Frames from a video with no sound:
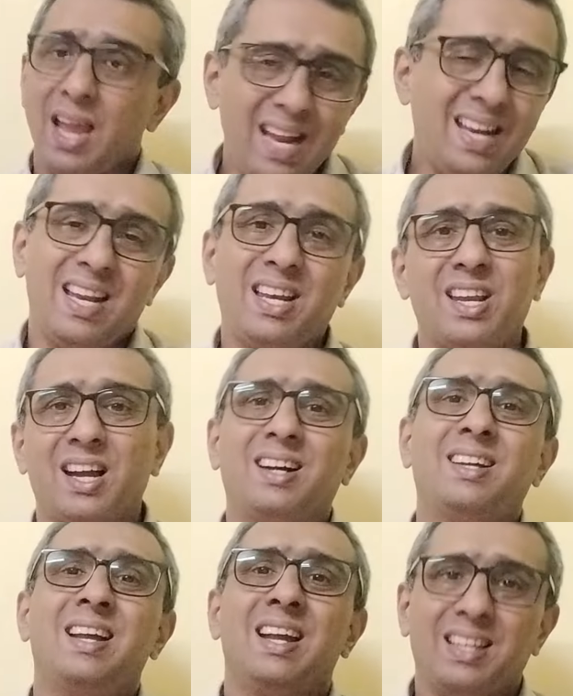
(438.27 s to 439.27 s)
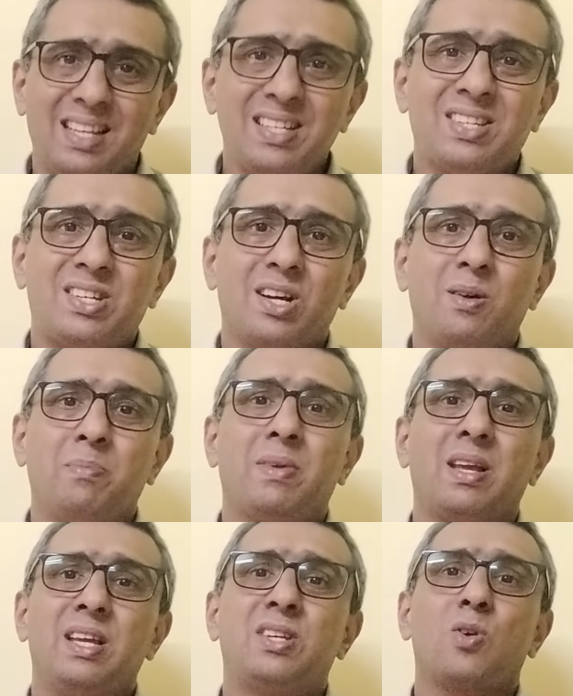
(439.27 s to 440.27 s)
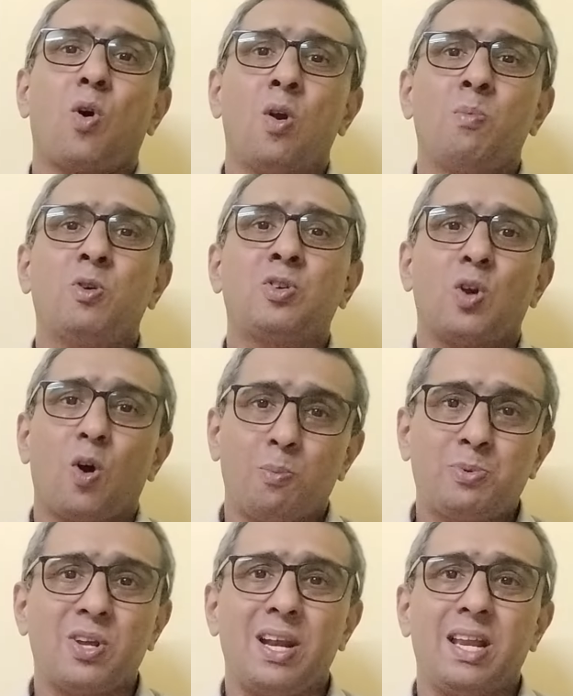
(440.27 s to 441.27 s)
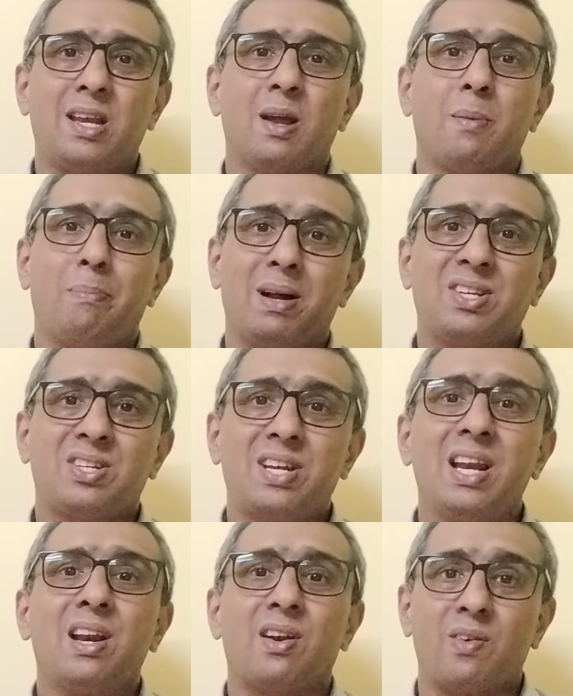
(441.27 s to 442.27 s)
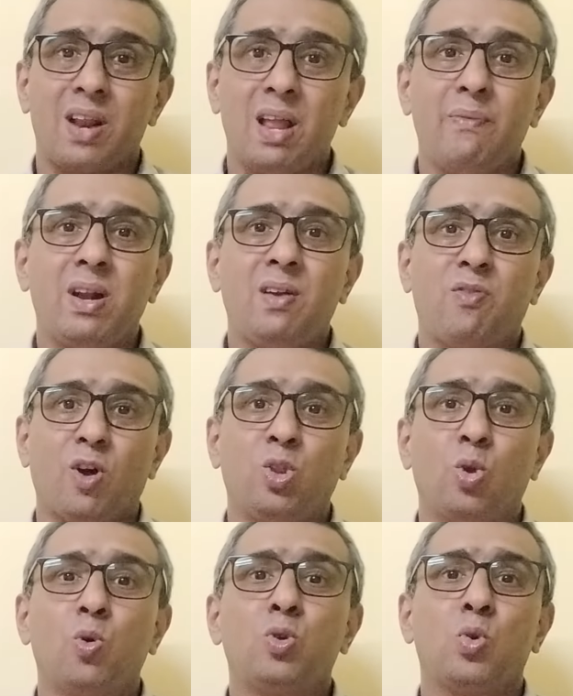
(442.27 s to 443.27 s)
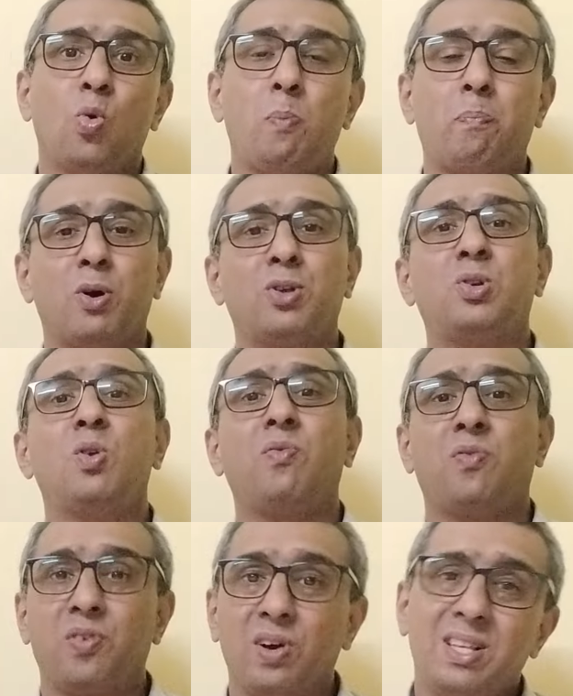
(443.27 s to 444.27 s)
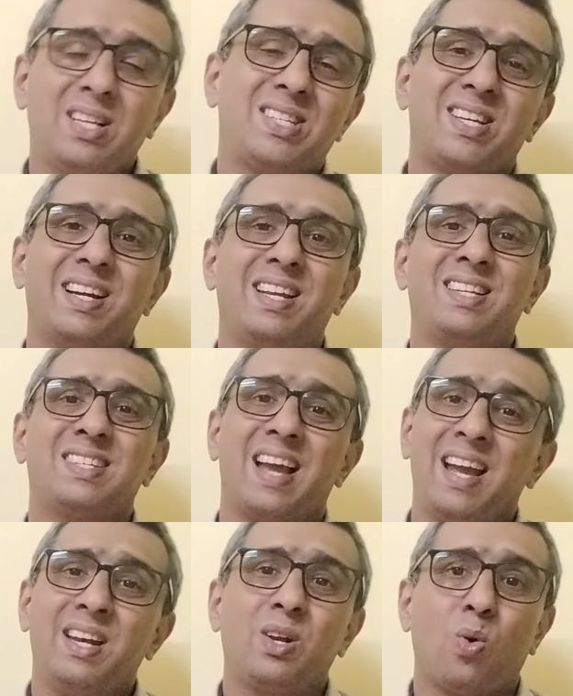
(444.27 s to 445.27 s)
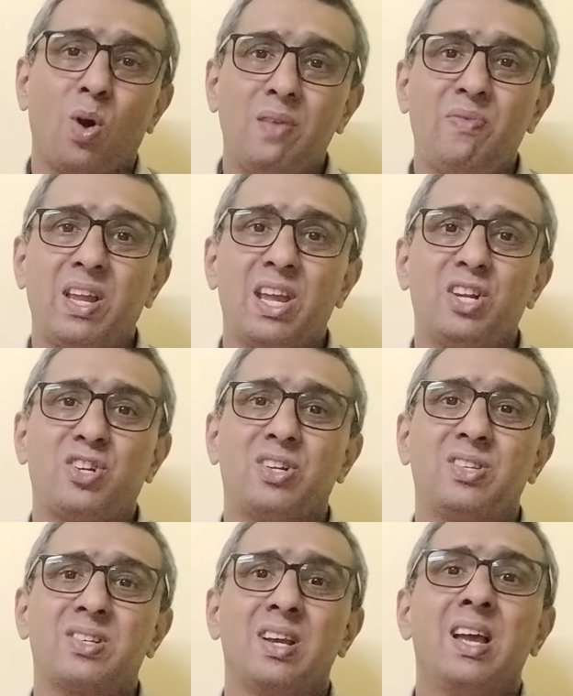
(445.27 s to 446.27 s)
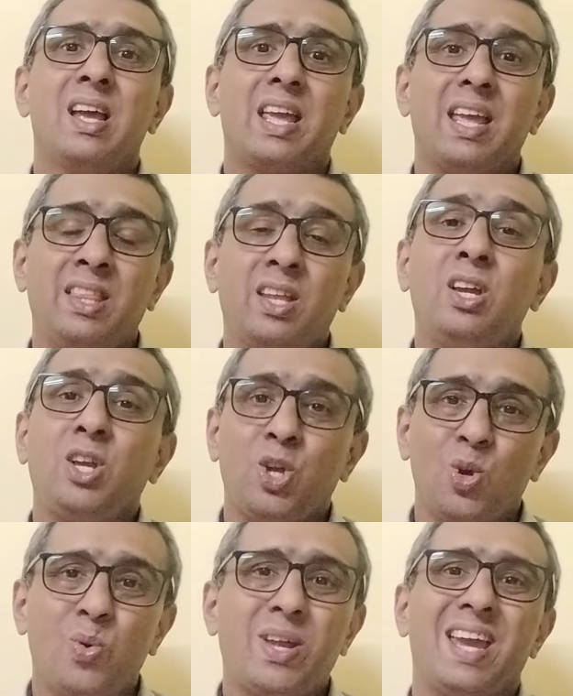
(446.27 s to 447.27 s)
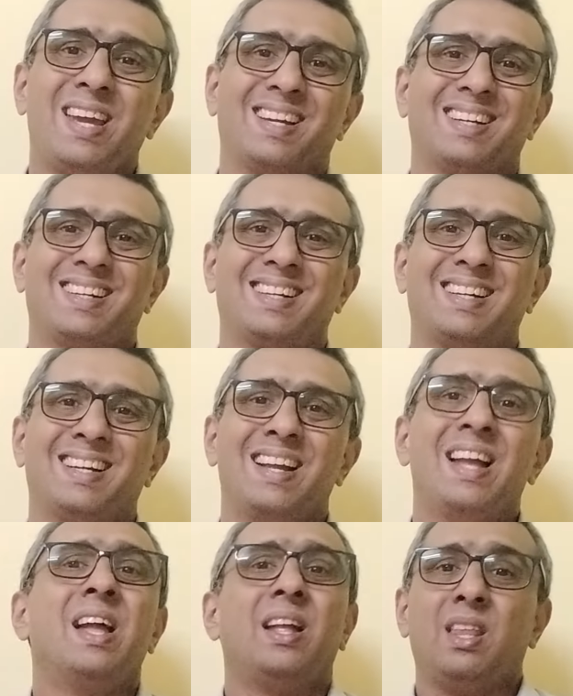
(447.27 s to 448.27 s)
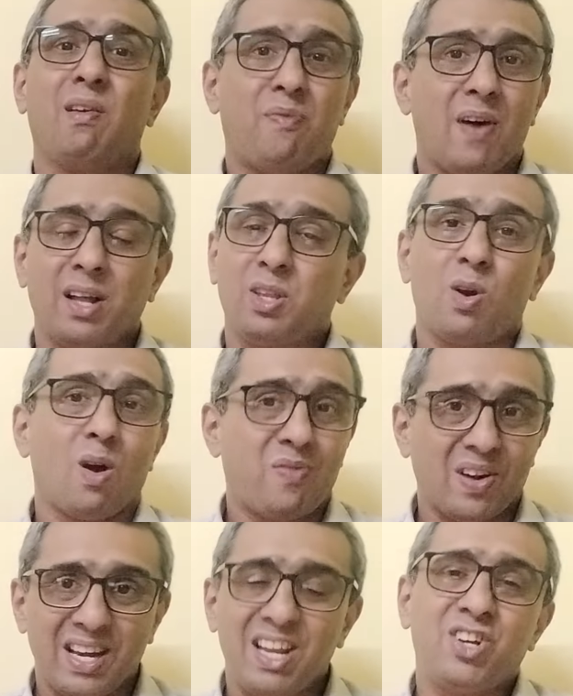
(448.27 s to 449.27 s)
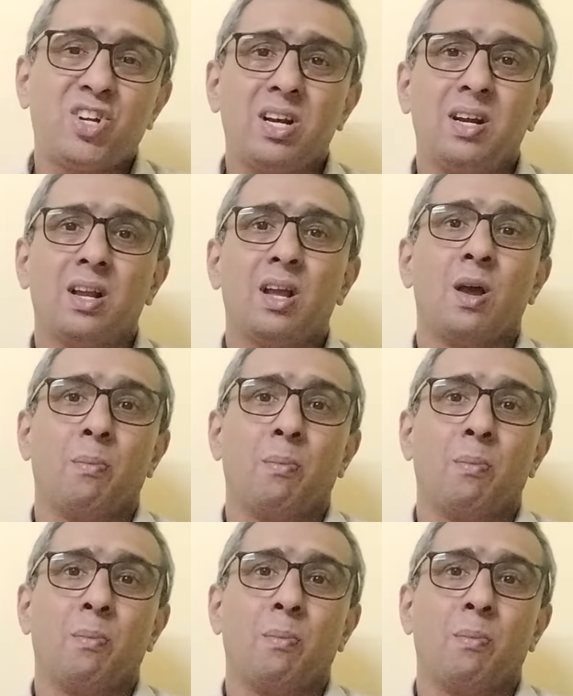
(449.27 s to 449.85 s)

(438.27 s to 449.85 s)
In India, this term is almost obsolete but still relevant for those who pursue further studies and qualifications in the UK. The father of a nation,